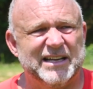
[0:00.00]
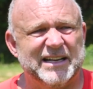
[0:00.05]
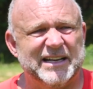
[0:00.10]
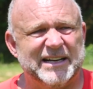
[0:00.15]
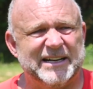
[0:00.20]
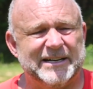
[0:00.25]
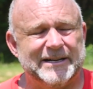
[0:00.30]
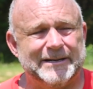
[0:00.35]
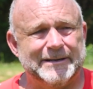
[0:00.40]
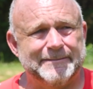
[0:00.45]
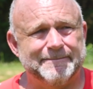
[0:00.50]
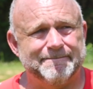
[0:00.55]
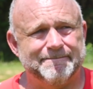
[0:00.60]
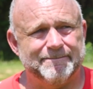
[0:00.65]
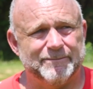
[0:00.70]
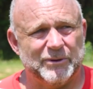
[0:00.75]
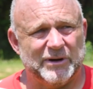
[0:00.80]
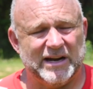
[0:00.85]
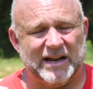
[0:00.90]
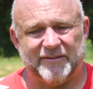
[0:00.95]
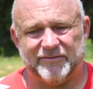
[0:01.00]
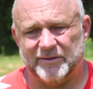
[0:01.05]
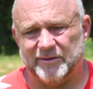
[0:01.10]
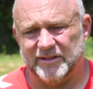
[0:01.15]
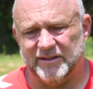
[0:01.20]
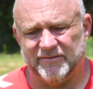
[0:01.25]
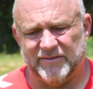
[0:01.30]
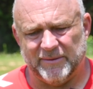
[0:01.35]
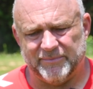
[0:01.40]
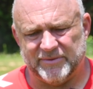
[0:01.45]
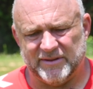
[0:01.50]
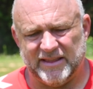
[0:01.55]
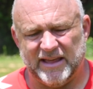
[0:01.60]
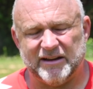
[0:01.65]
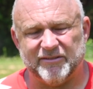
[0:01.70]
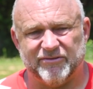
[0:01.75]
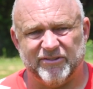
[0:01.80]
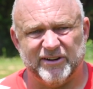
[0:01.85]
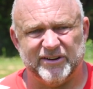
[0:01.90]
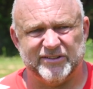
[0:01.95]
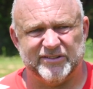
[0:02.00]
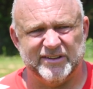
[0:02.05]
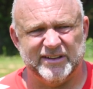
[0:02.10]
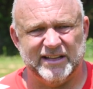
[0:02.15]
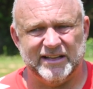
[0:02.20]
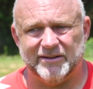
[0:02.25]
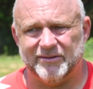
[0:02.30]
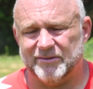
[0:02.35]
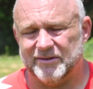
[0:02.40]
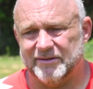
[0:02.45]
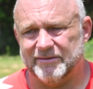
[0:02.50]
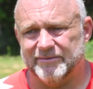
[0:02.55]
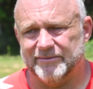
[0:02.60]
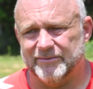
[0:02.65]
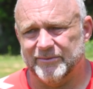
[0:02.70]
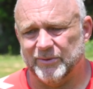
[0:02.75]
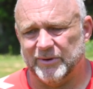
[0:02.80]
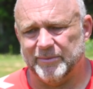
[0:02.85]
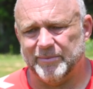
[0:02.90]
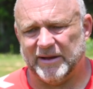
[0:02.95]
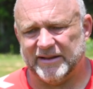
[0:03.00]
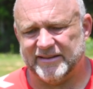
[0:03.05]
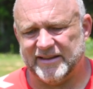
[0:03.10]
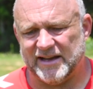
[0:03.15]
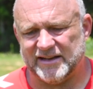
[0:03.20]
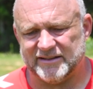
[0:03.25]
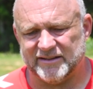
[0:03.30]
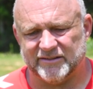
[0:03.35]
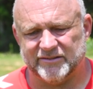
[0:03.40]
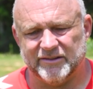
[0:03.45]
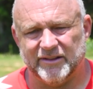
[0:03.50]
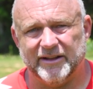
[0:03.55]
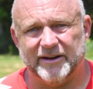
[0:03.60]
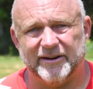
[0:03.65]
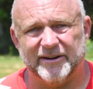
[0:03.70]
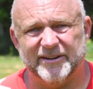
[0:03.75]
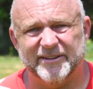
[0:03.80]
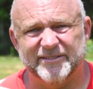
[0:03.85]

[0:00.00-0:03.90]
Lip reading: we're going to have to live up to that first and then worry about tactics later.